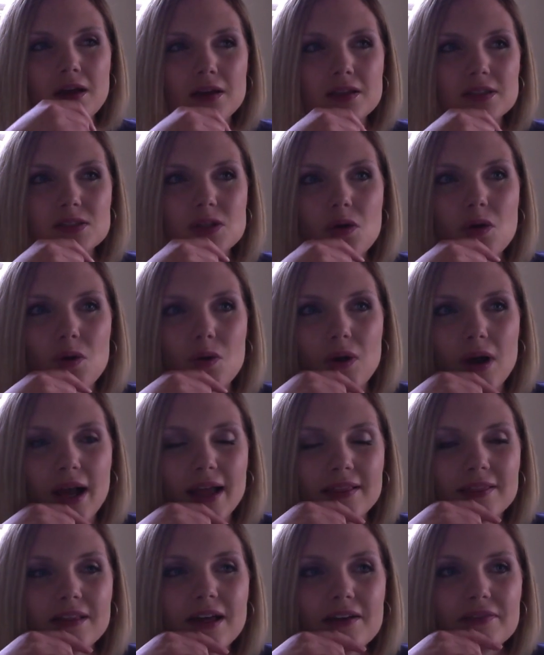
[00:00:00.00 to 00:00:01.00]
So
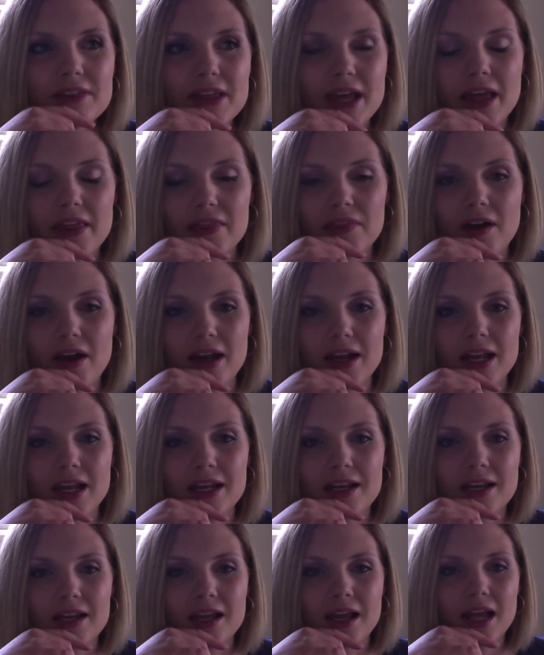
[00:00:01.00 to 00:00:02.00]
I love that thought,
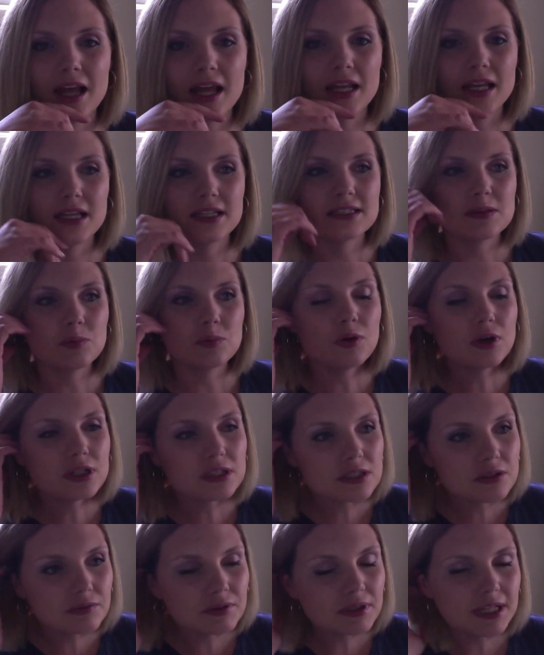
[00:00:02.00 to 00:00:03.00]
and it's
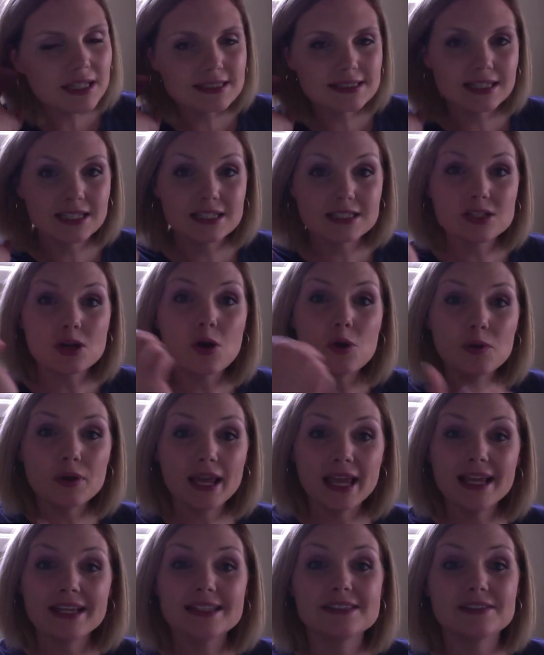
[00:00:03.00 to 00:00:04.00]
important to realize that it's
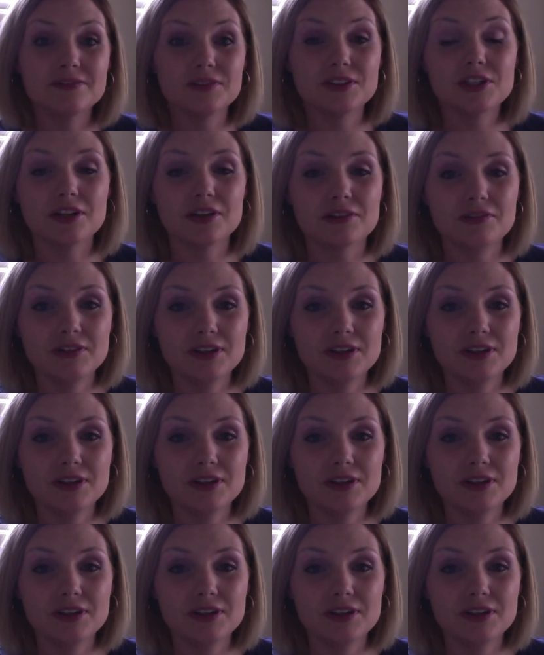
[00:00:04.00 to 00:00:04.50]
okay to feel our